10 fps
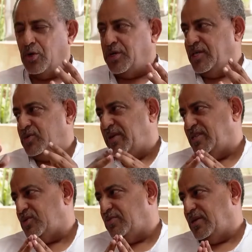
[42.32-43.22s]
Lord has
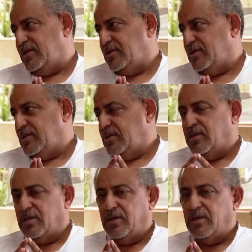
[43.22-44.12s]
blessed me.
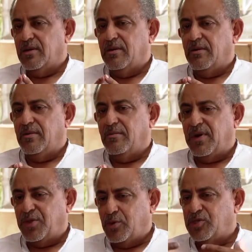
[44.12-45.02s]

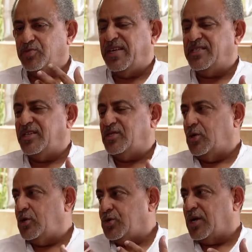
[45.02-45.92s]
But those blessings
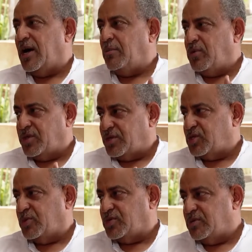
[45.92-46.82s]
also come with
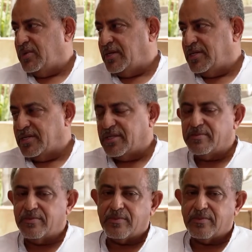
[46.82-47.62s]
responsibilities.